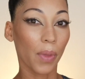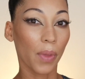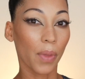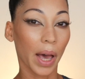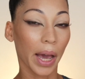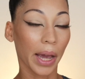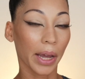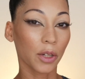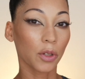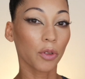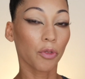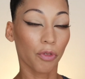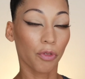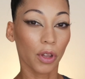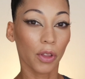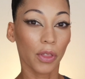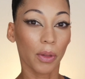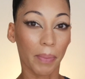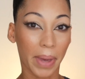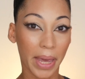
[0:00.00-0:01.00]
I do feel
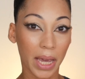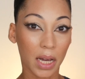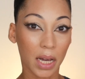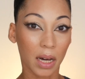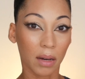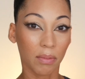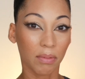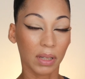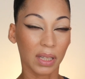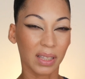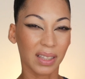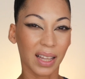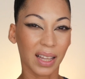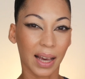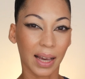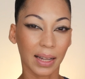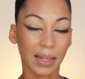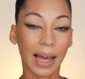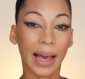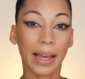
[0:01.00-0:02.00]
the makeup
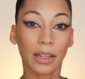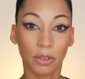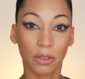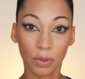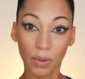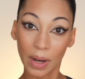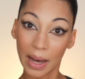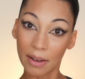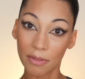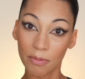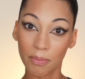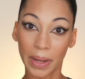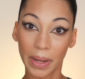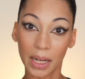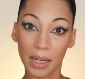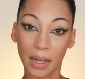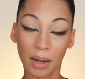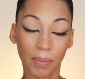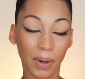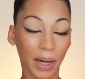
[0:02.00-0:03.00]
that I do have
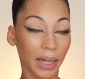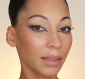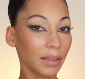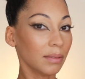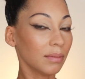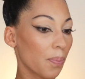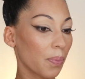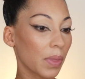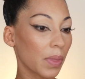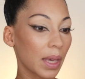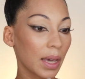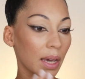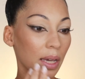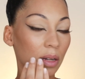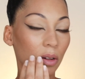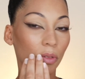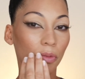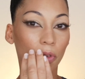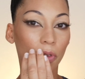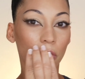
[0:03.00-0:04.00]
makeup on, and
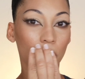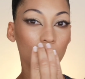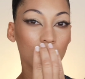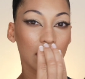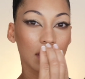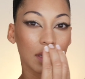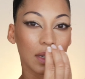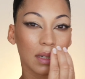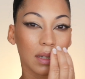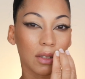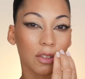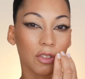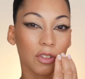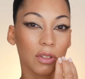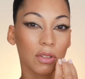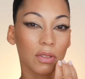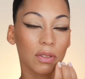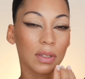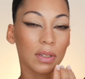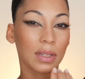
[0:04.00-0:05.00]
of course then it's
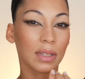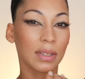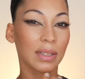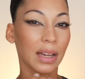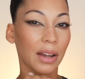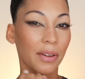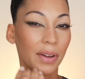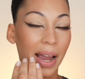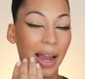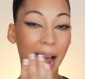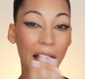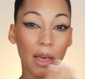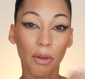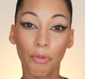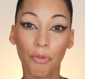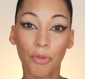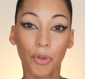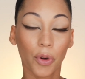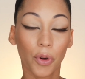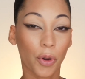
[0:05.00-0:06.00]
just this area. I don't
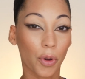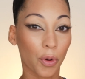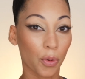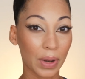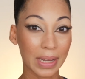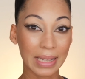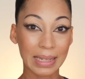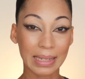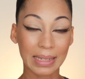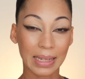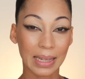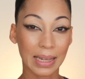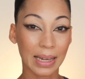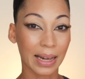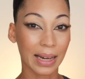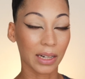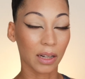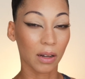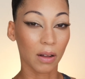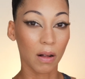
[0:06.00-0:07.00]
feel greasy
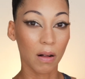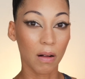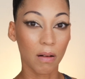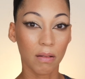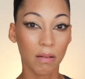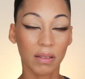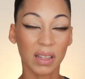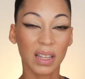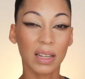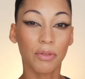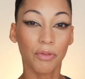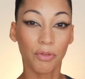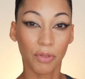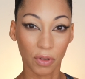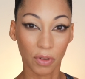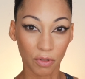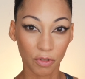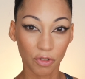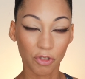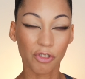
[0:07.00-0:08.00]
at all. It
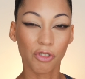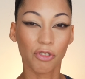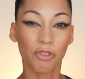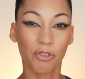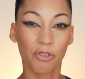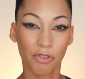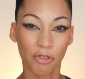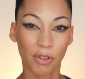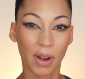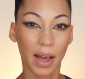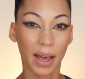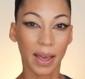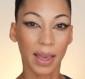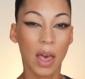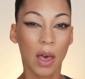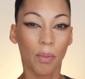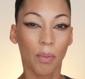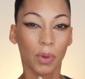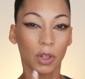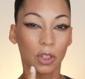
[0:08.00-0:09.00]
feels
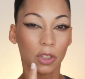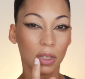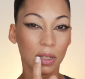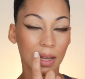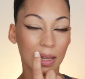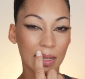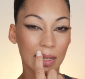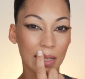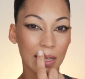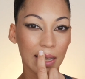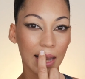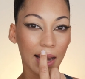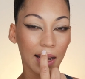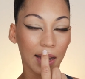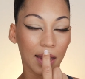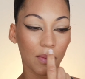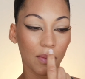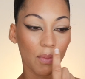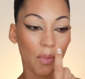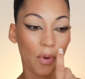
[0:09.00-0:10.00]
dry, but just
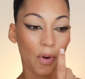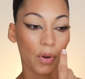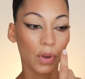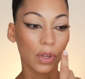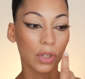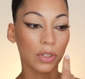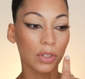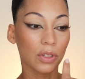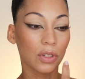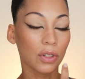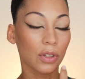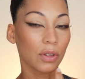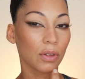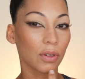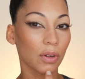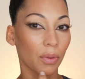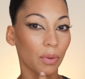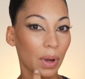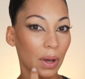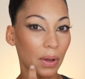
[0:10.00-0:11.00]
slightly moist
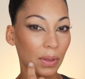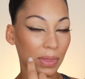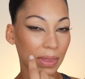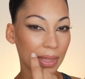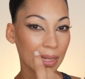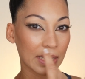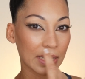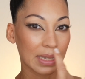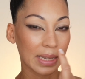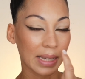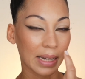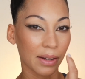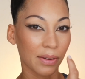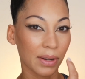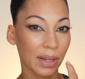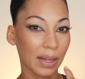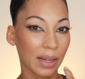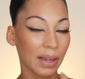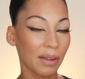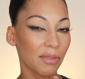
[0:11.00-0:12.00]
around this
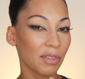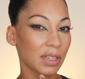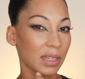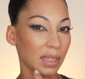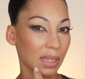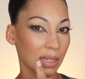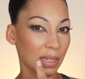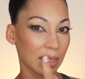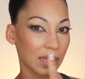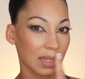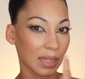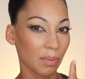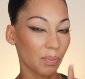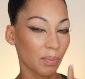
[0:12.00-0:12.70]
area ever since the